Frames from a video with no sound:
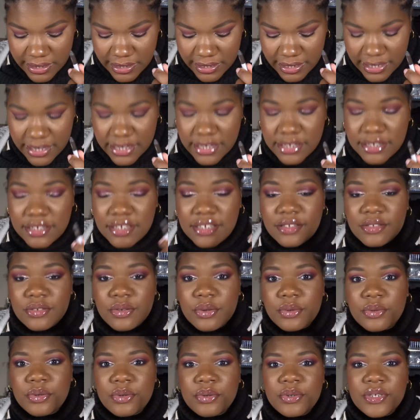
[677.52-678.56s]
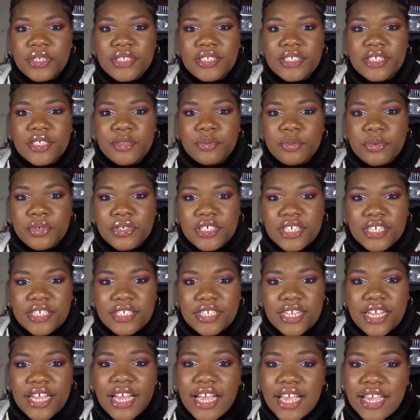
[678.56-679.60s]
And in total in this project,
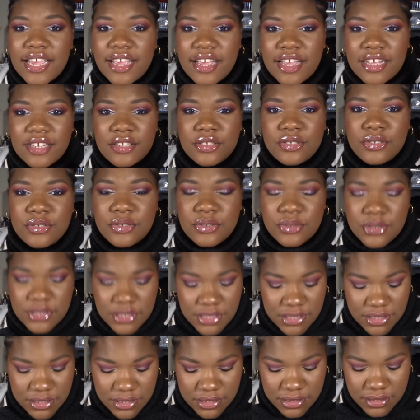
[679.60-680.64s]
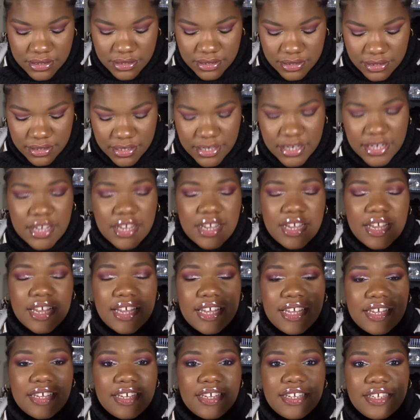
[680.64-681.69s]
I had to use it
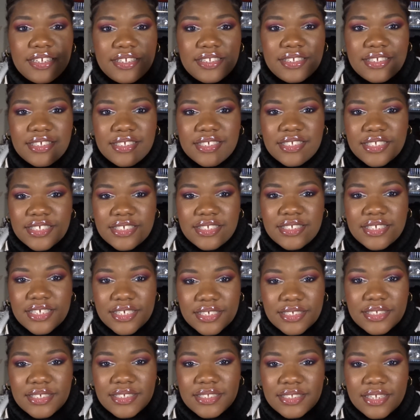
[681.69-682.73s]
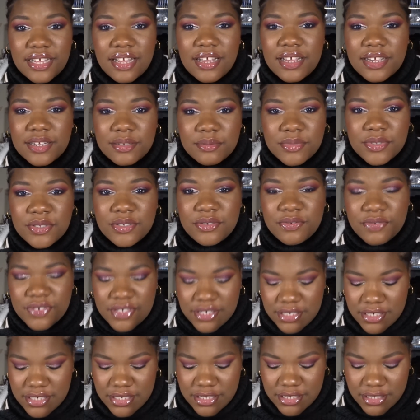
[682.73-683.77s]
86 times to
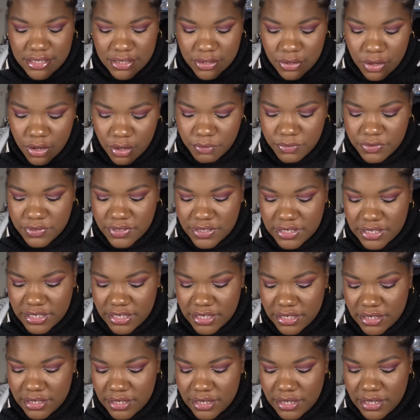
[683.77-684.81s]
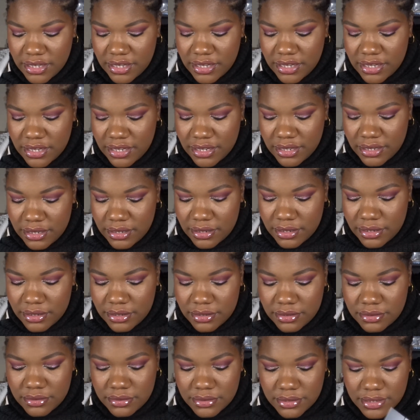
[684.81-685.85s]
finish it. So obviously,
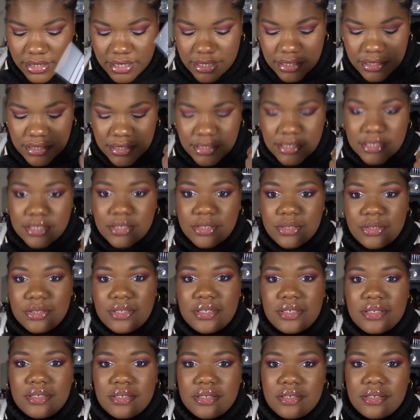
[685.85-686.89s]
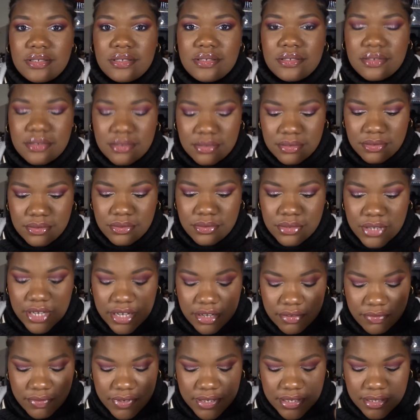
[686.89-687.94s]
86 uses to
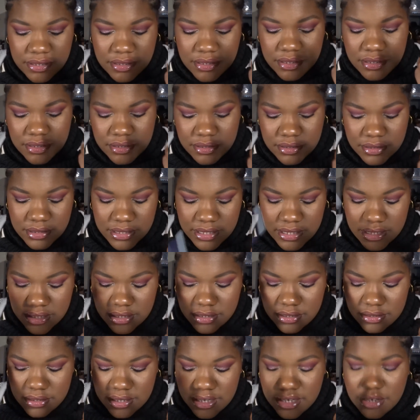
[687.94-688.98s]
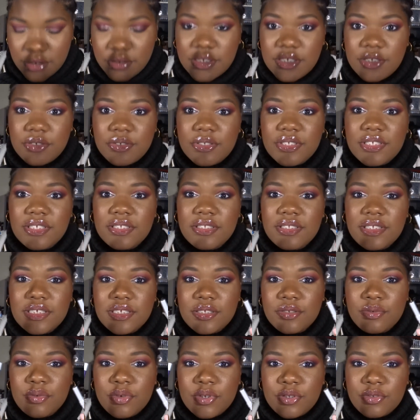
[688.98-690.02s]
have it done, and I only used
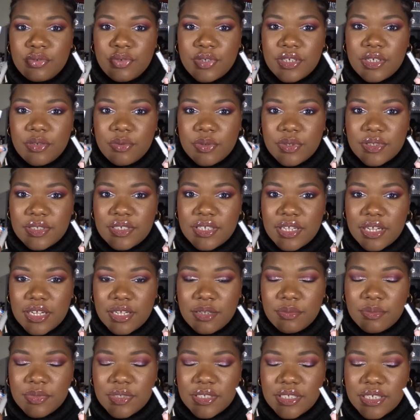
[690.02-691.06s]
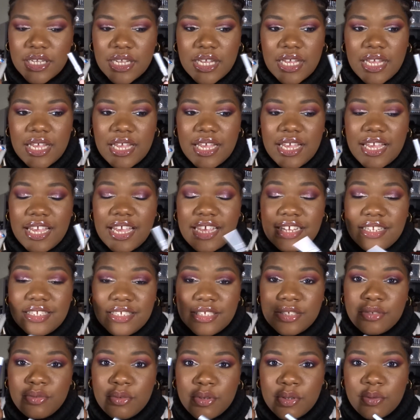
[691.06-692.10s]
this one 21 times, and
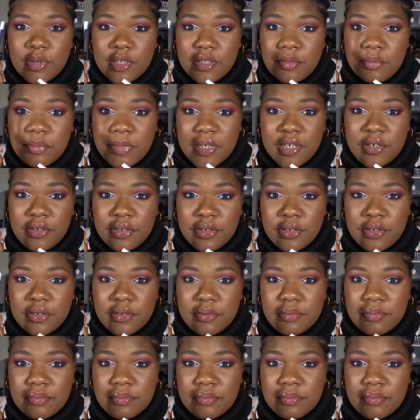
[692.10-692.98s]
this one was bigger